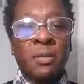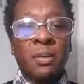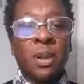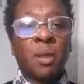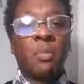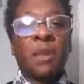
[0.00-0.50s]

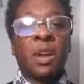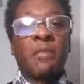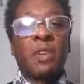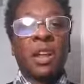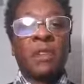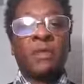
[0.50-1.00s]

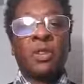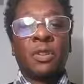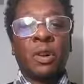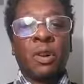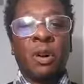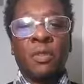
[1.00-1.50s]
nonprofit
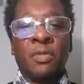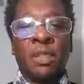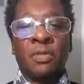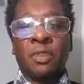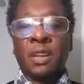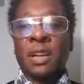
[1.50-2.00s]
effort on
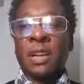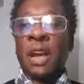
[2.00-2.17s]
this link.